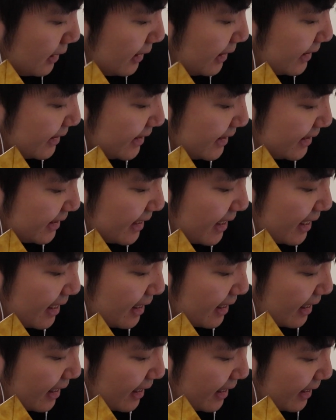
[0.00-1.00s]
let's
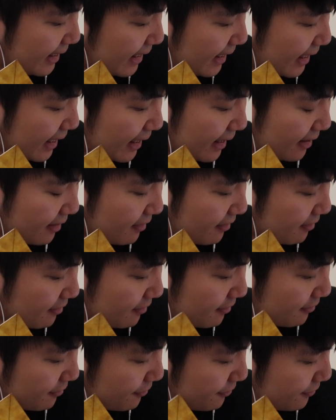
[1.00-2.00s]
say I
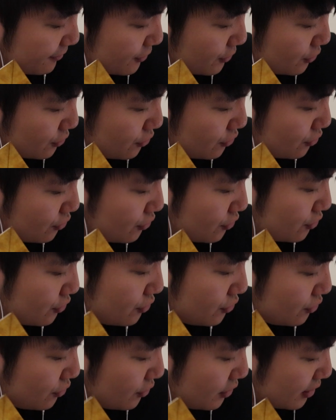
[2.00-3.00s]
have
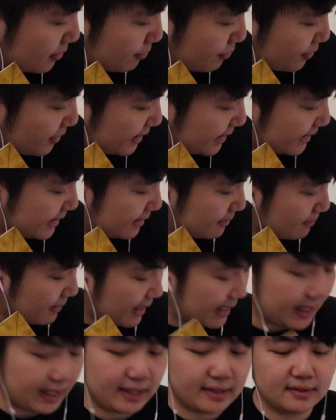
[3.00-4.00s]
the prince in my
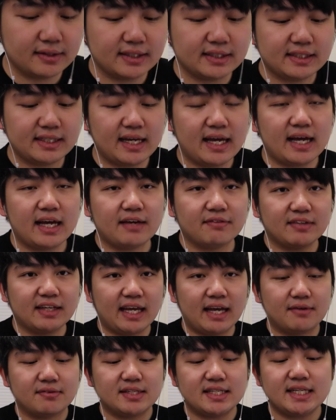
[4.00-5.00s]
hand. Let's say I have the
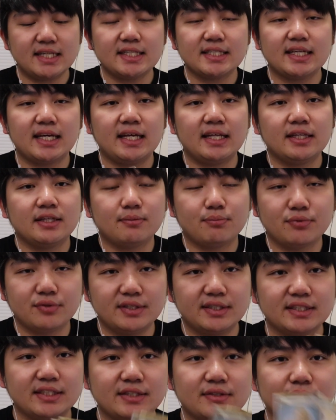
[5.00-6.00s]
countess and the
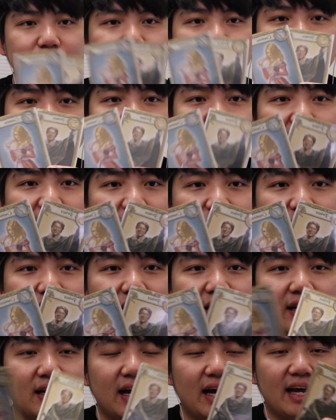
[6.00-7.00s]
prince, right?
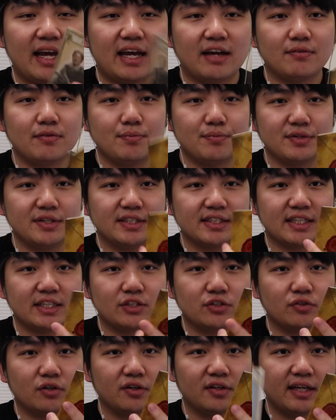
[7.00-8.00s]
I have a prince, I
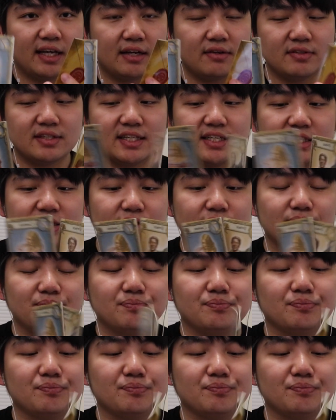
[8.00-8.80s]
draw the countess.